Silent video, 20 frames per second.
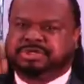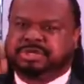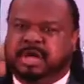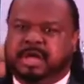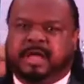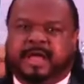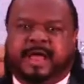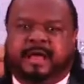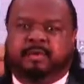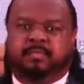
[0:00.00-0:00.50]
was
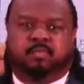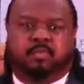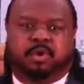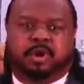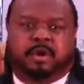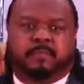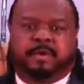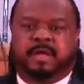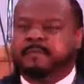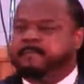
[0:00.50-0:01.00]
young, I didn't
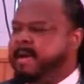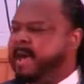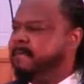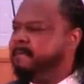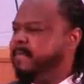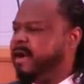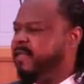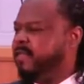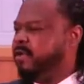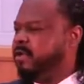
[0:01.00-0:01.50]
worry. My
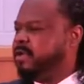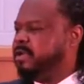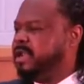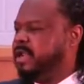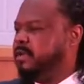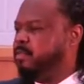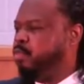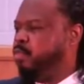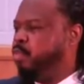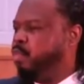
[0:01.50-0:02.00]
mother
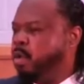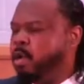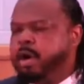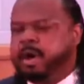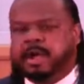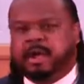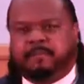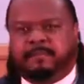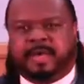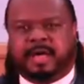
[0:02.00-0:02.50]
didn't
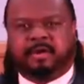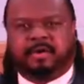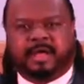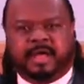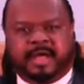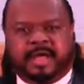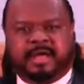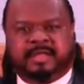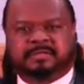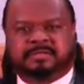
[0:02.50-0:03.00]
worry
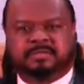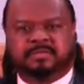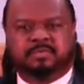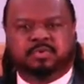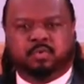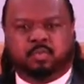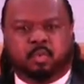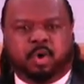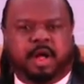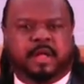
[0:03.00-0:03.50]
about
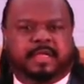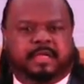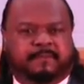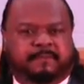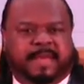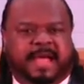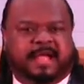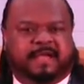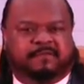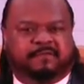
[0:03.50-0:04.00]
us
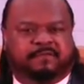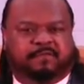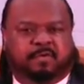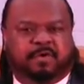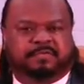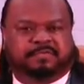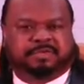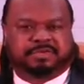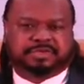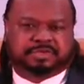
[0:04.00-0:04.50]
walking back and
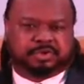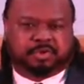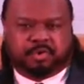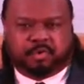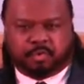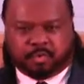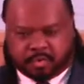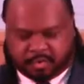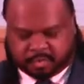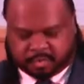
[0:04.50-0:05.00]
forth to
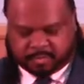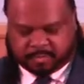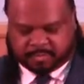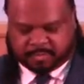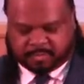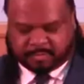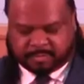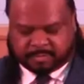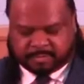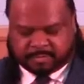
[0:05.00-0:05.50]
school.
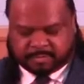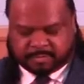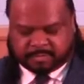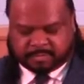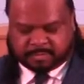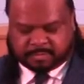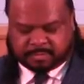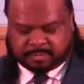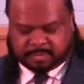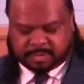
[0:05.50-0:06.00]

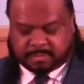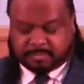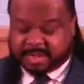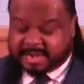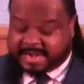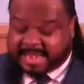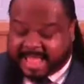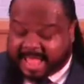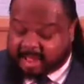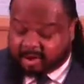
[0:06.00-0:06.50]

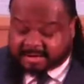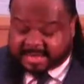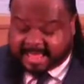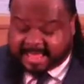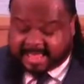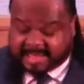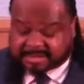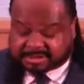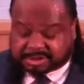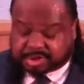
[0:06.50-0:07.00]
But
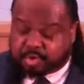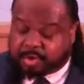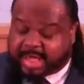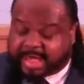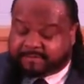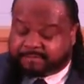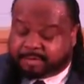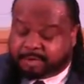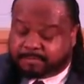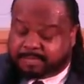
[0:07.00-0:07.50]
nowadays, you
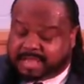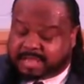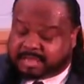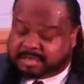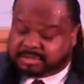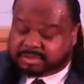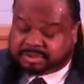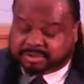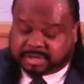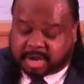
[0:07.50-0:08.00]
have to be
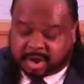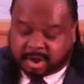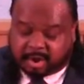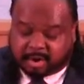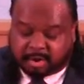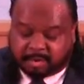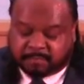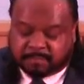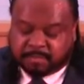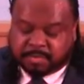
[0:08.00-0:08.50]

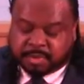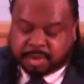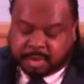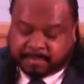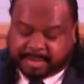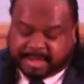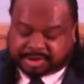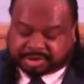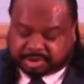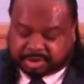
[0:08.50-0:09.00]
concerned
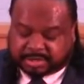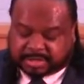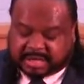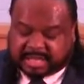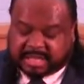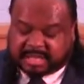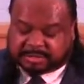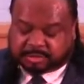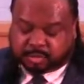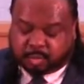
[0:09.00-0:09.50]
about your
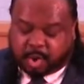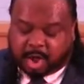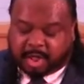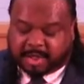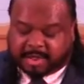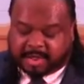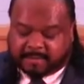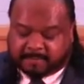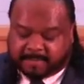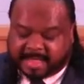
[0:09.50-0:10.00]
kids
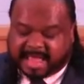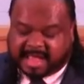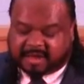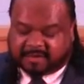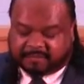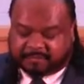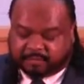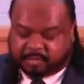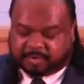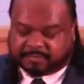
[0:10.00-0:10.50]
walking
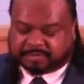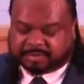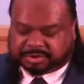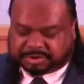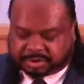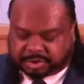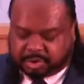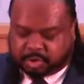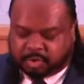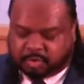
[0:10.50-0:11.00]
back and forth to
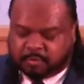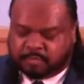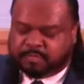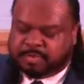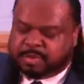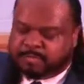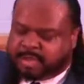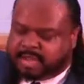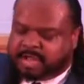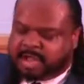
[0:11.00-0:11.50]

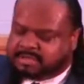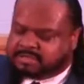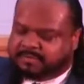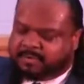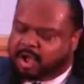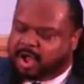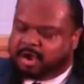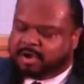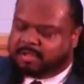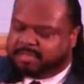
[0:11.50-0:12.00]
school because
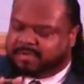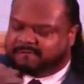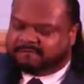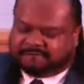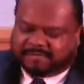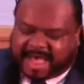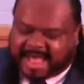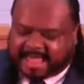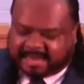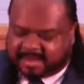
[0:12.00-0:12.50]
of all of the
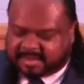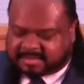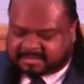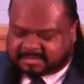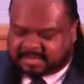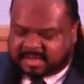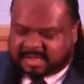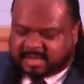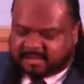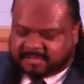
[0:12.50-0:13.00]

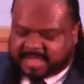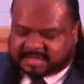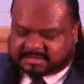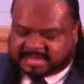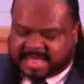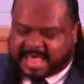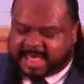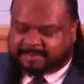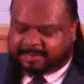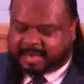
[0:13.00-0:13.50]
violence
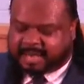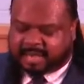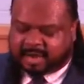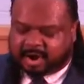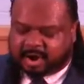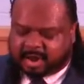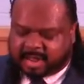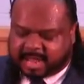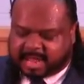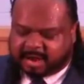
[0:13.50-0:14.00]
that's happening in
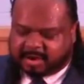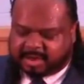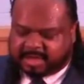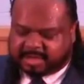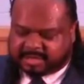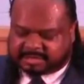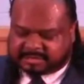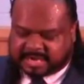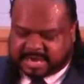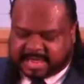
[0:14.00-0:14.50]
our
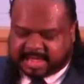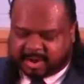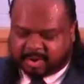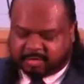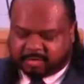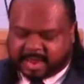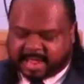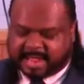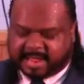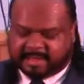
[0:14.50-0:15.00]
areas
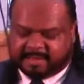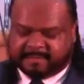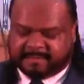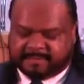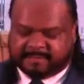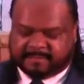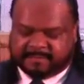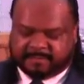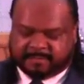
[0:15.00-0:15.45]
now, right?